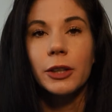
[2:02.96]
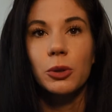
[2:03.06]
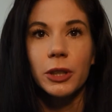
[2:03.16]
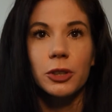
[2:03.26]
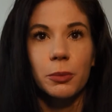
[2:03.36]
do
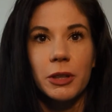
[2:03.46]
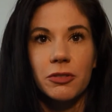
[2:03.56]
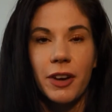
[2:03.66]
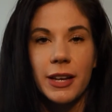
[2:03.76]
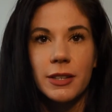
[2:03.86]

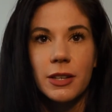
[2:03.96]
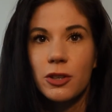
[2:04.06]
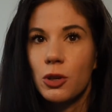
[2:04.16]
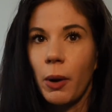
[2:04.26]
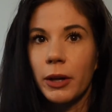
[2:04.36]
intermittent fasting,
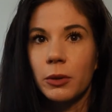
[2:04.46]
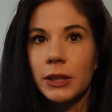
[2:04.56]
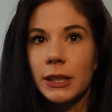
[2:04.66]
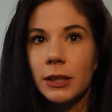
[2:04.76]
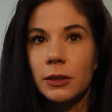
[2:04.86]
so I don't
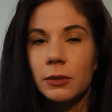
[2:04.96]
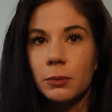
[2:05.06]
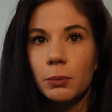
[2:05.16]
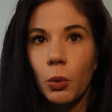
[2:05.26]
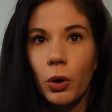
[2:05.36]
eat
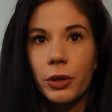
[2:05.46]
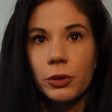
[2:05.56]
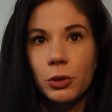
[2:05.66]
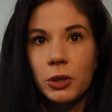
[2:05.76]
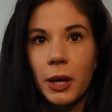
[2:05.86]
more than
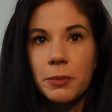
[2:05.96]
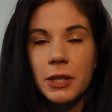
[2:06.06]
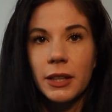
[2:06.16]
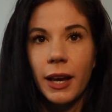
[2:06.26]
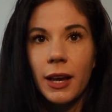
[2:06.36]
2 times
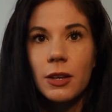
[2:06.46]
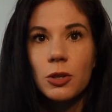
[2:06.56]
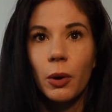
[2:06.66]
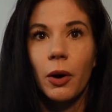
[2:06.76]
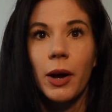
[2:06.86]
a day,
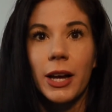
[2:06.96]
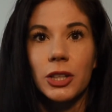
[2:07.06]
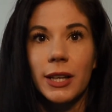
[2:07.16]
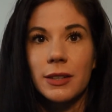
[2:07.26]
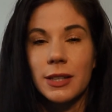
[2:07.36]
so I don't
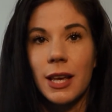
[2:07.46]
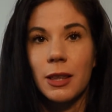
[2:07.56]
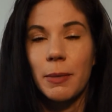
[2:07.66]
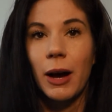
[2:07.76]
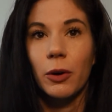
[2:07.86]
actually have to take
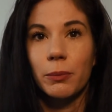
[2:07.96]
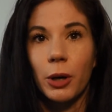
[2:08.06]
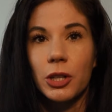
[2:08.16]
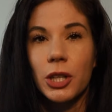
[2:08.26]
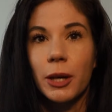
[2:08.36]
them out and
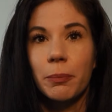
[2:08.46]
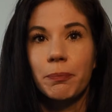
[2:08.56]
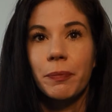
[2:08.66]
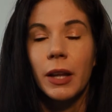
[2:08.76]
brush them